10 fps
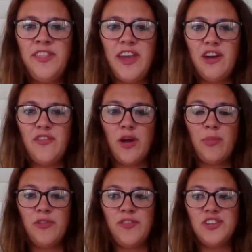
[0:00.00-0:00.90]
think of our
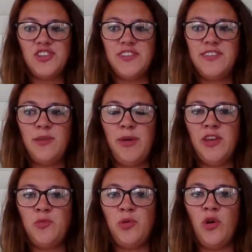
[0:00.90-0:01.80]

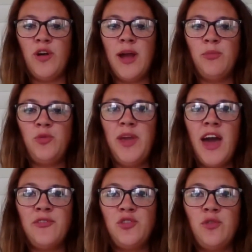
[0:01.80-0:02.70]
proficiency-based programs, we
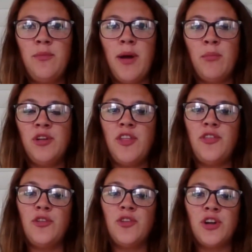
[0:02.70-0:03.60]
have to remember that
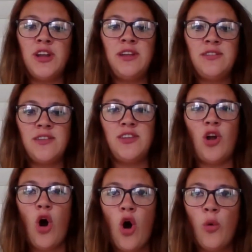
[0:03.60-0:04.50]
the learning doesn't
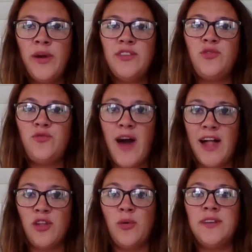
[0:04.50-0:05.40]
always
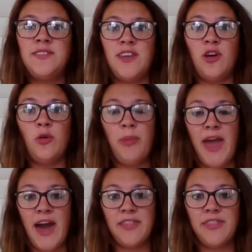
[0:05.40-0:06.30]
follow a single
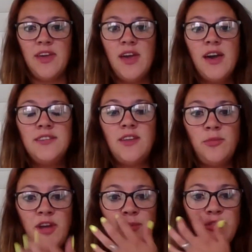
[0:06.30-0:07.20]
path.
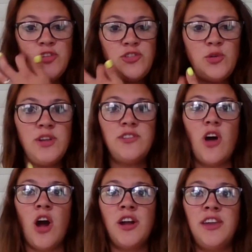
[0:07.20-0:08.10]
Sometimes the students
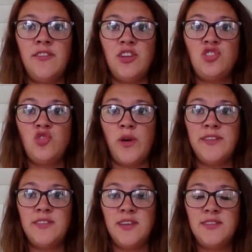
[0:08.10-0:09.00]
are given
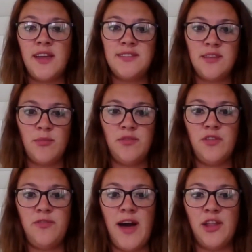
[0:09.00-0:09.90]
choices on some of the
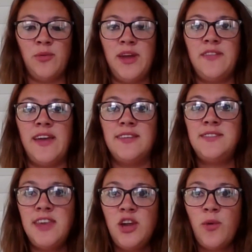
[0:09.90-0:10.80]
following, like
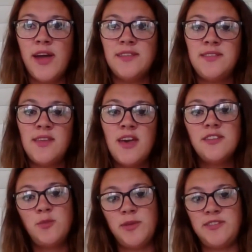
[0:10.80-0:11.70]
sequence,
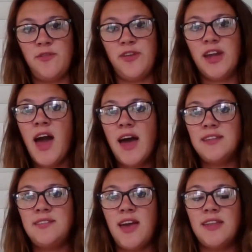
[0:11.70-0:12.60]
specific
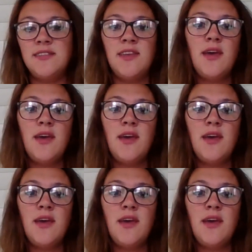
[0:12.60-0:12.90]
content,